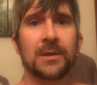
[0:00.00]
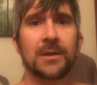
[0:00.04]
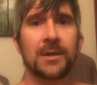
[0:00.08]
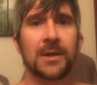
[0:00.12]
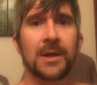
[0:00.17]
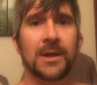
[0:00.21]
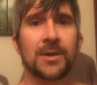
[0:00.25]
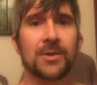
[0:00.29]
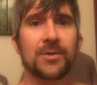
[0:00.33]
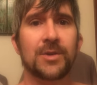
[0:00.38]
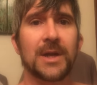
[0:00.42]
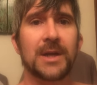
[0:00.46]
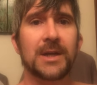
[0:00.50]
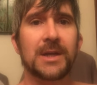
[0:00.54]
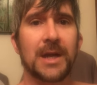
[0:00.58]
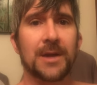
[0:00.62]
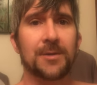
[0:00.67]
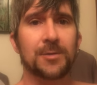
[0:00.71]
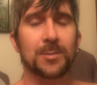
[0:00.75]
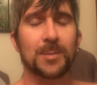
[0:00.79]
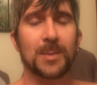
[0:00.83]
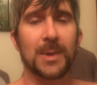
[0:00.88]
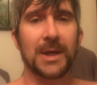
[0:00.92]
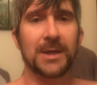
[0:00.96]
And a great
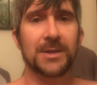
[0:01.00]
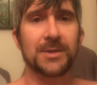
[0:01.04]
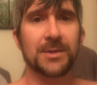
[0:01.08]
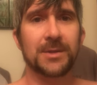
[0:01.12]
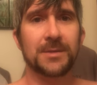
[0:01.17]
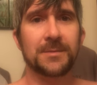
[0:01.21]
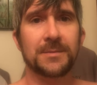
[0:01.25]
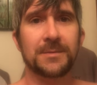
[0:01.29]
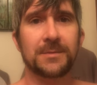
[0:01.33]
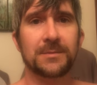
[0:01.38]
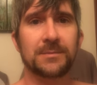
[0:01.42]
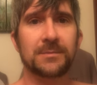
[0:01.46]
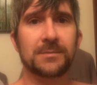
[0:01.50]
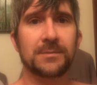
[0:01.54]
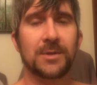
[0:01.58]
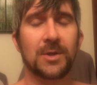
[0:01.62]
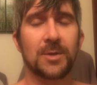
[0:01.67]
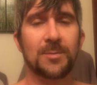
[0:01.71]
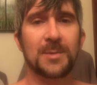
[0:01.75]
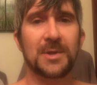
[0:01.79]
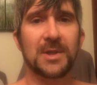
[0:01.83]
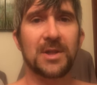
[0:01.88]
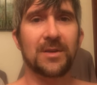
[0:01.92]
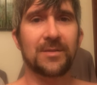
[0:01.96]
chiropractor
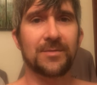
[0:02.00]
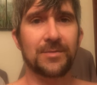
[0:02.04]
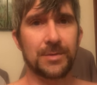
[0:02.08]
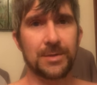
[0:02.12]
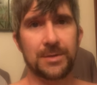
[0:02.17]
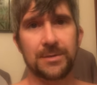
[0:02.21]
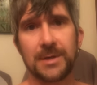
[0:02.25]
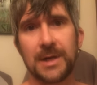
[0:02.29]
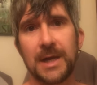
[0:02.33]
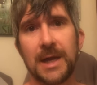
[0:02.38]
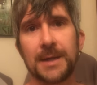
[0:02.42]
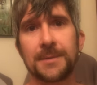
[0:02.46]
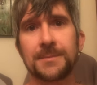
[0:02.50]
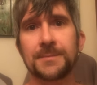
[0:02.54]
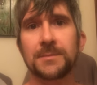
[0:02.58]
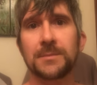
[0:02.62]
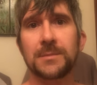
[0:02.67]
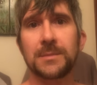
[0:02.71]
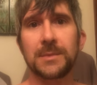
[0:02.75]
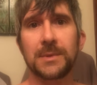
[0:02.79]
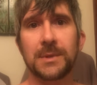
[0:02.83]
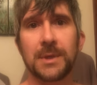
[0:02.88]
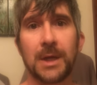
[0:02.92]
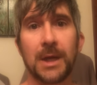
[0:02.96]
that'll be there for you and I.
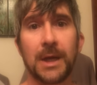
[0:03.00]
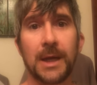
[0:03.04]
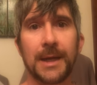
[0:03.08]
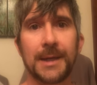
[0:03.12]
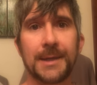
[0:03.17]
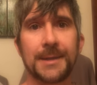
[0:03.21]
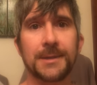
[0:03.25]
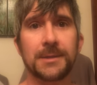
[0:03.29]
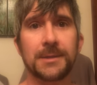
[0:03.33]
Hi.